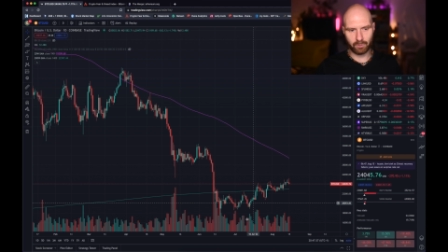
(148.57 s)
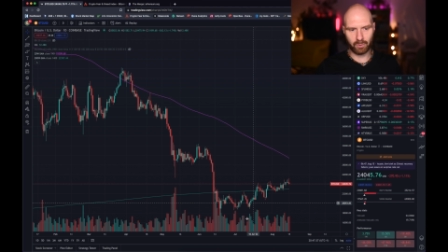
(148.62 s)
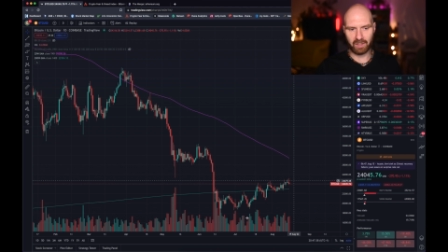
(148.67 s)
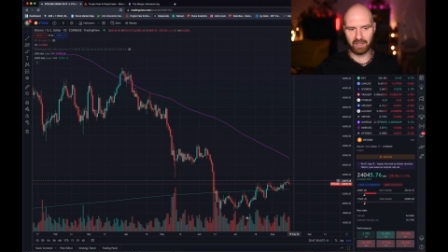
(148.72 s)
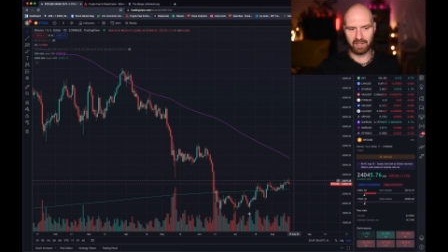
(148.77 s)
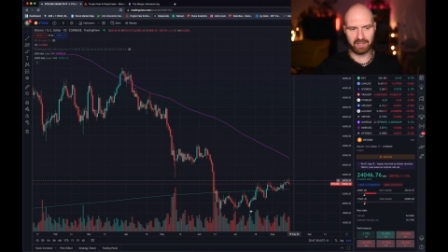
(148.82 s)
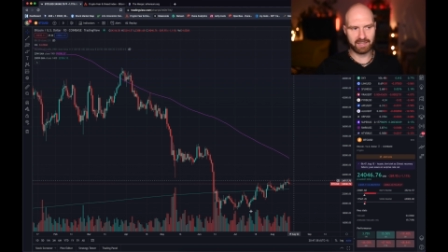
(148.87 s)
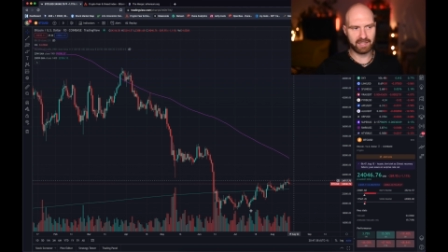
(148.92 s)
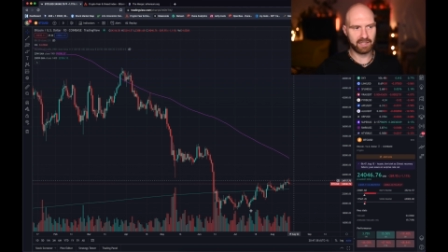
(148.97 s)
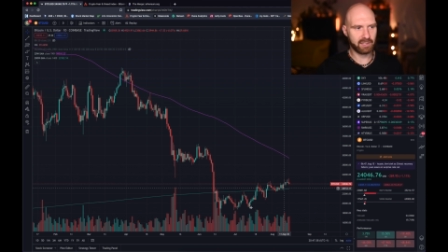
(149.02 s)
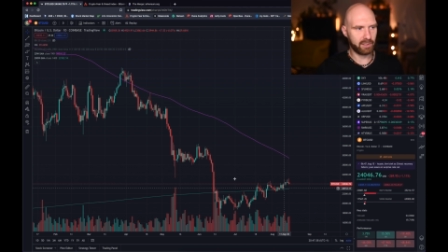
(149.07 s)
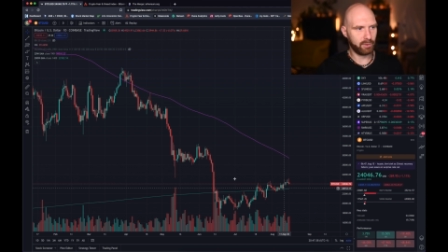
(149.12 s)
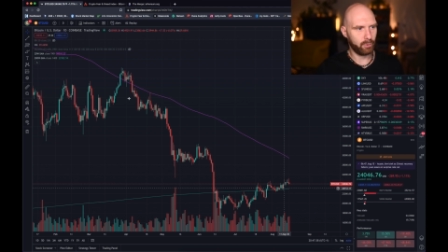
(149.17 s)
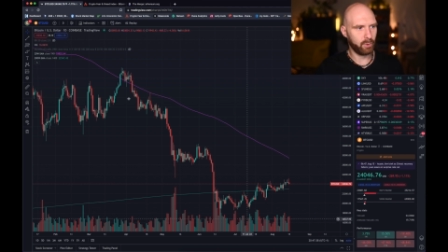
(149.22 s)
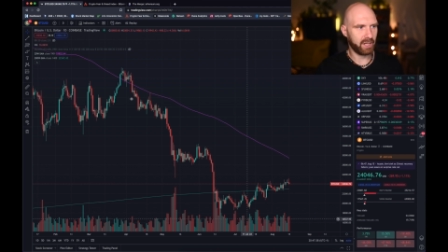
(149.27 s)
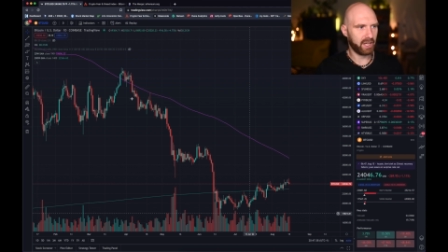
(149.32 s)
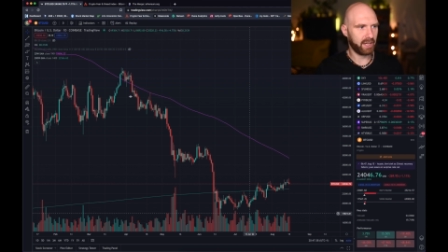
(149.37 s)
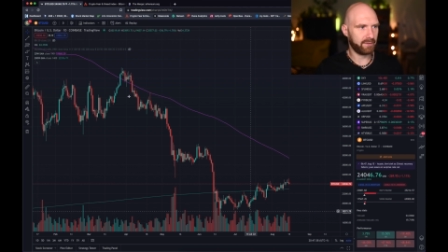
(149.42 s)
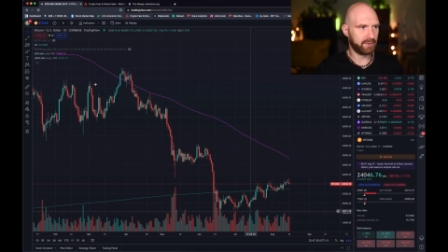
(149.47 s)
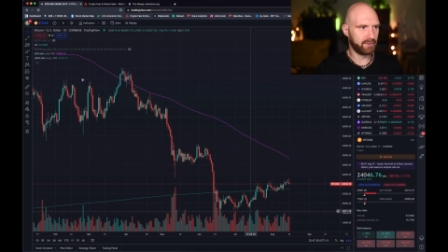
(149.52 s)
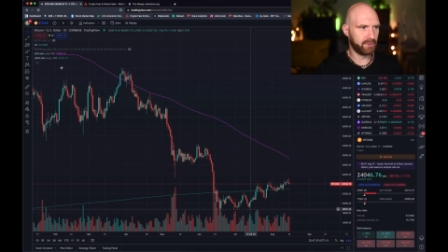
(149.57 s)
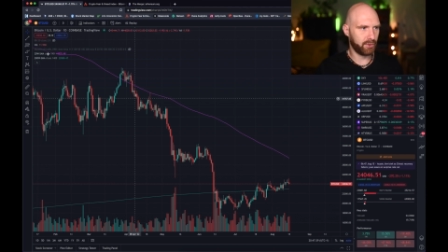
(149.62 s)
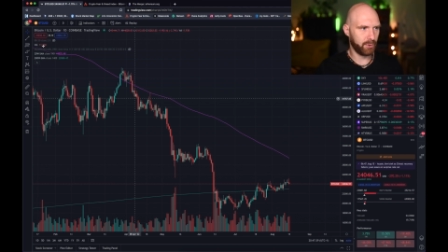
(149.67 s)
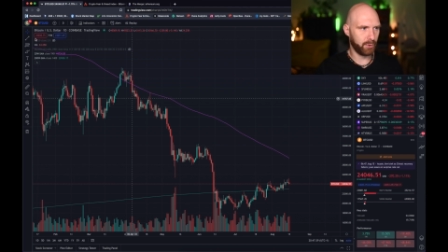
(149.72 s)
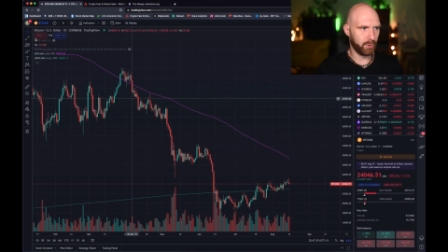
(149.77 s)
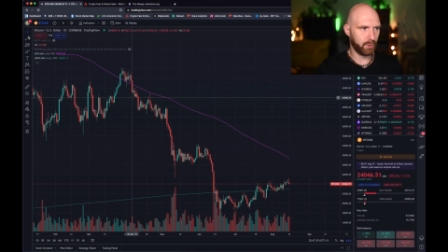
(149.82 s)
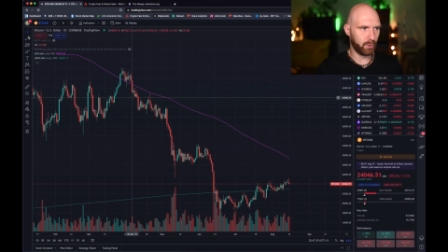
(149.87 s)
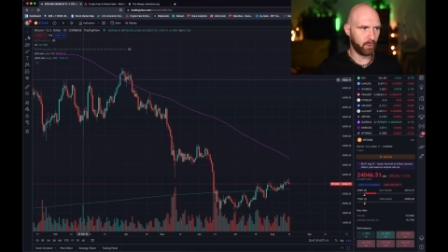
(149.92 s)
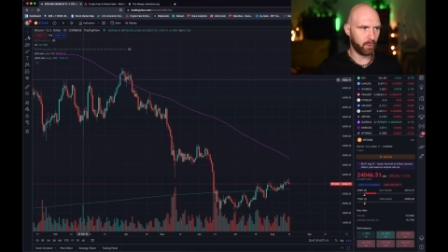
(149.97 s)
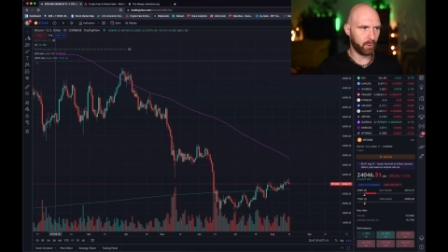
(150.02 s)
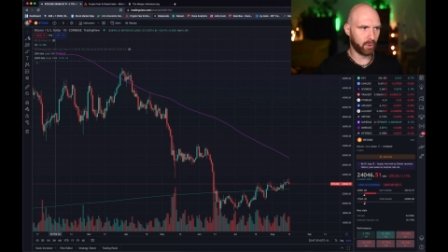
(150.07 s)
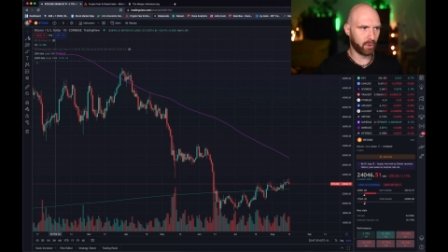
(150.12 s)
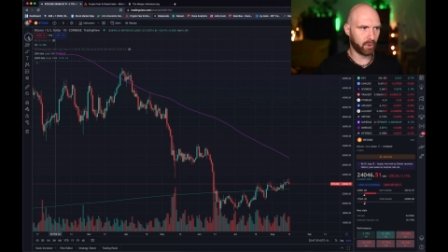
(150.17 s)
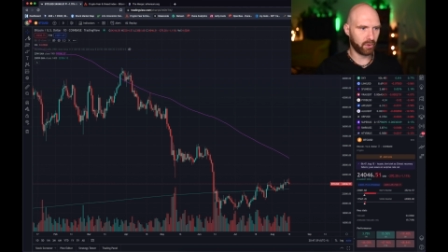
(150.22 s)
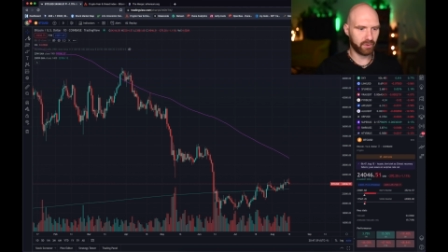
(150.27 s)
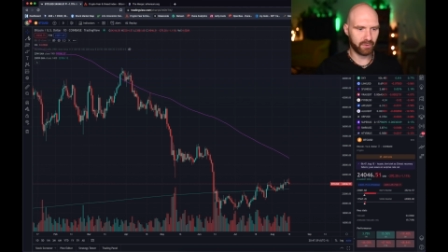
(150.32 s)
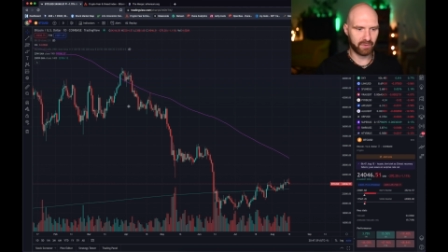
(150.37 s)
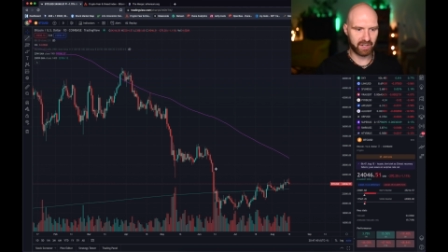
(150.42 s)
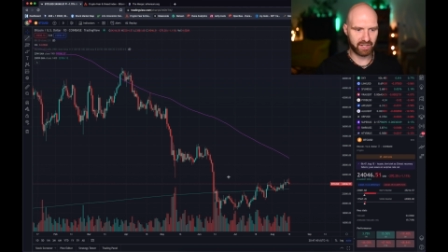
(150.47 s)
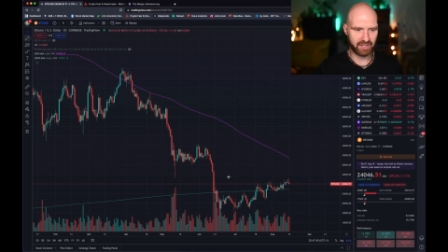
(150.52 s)
well, essentially we have two
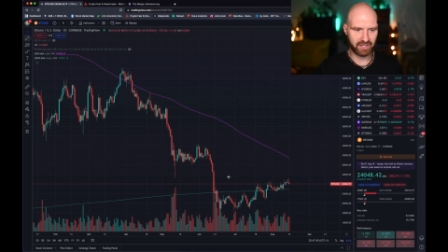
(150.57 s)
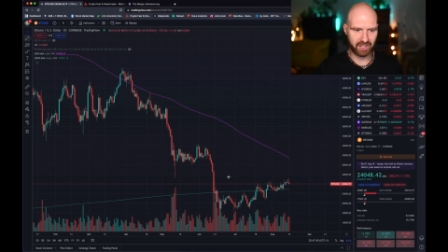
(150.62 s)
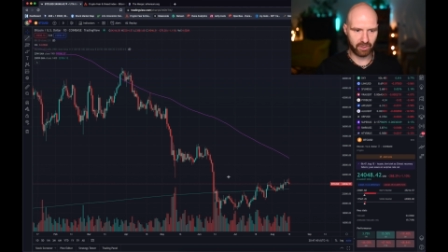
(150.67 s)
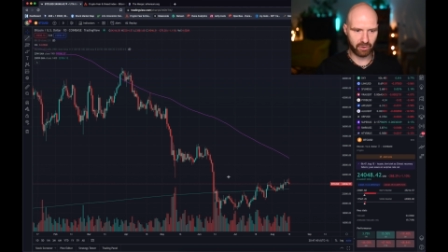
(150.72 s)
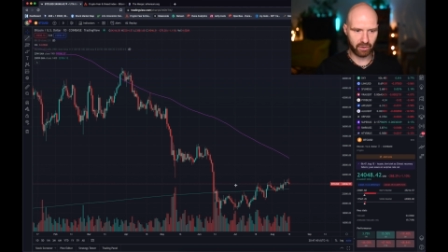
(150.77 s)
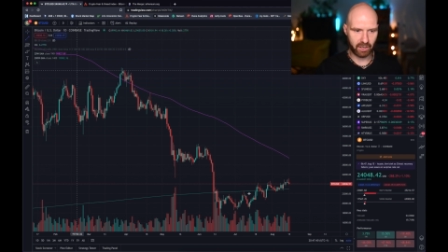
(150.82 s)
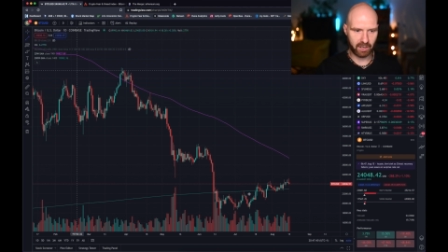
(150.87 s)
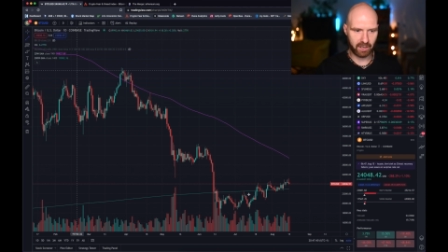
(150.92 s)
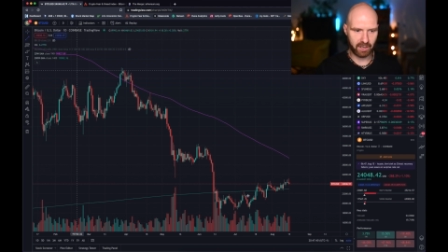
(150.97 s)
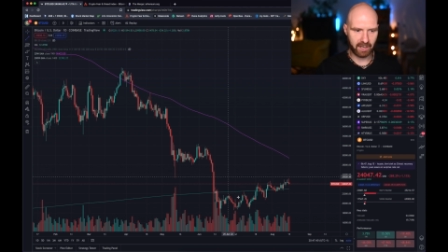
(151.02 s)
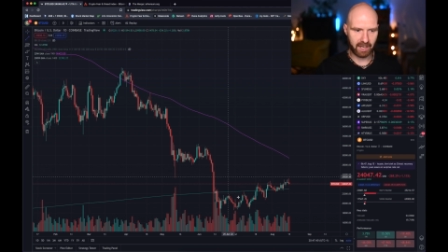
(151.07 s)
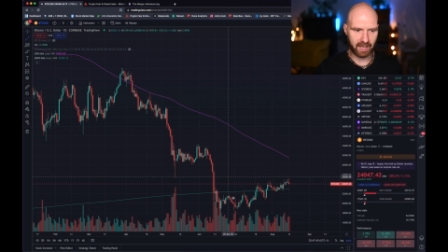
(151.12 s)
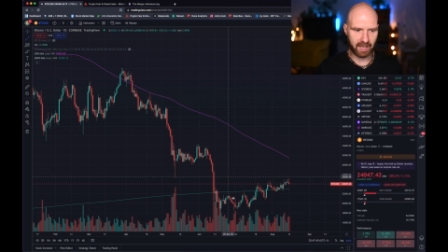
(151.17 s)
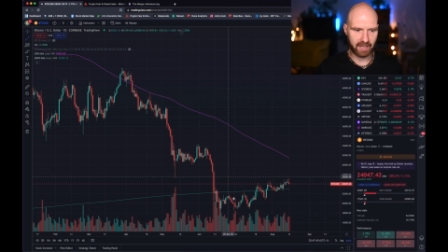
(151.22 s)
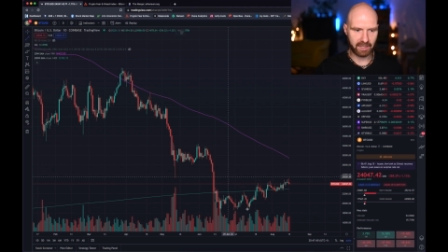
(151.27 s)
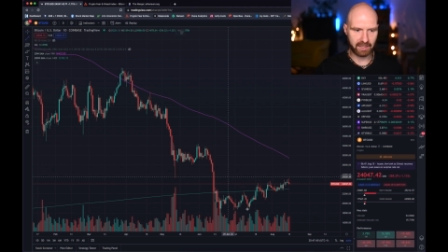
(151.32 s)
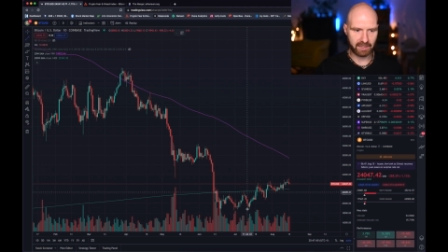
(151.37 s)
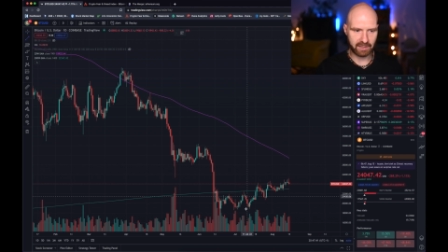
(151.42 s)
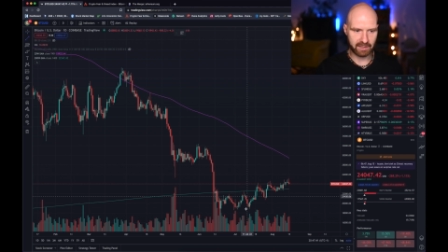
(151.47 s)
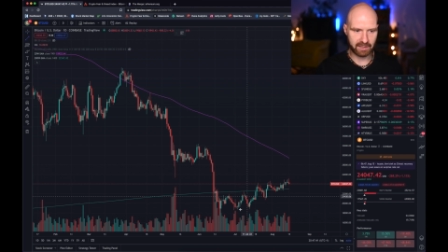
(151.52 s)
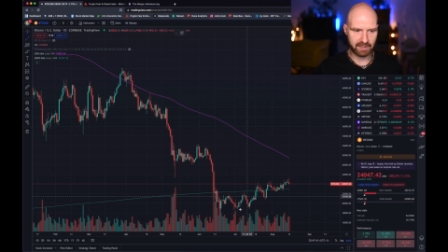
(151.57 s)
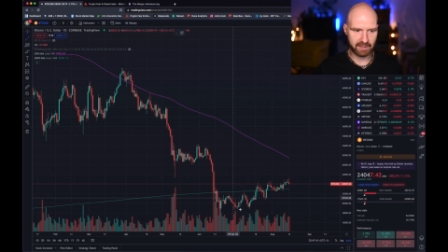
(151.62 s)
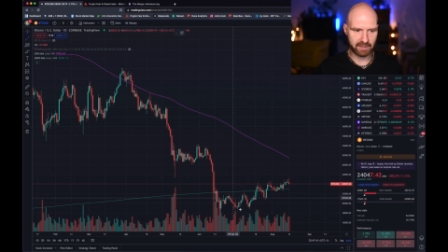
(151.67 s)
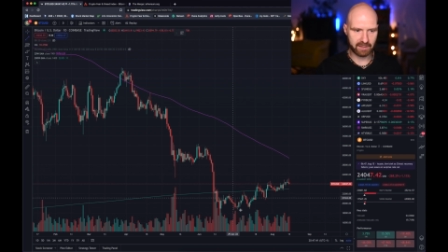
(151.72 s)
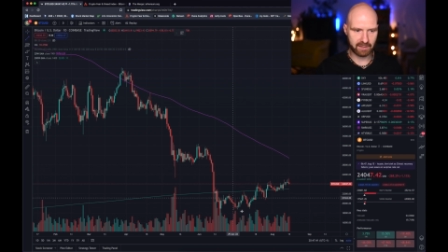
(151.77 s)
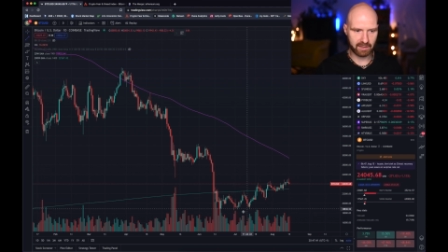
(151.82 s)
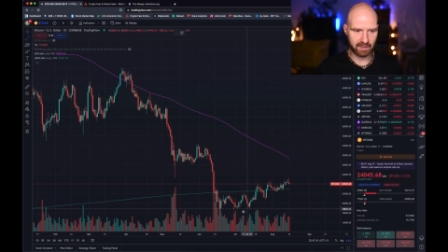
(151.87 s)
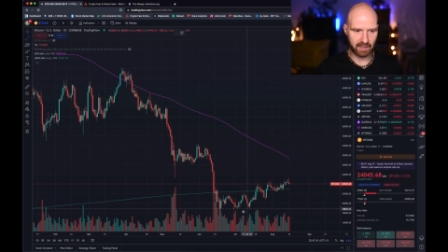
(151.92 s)
converging lines,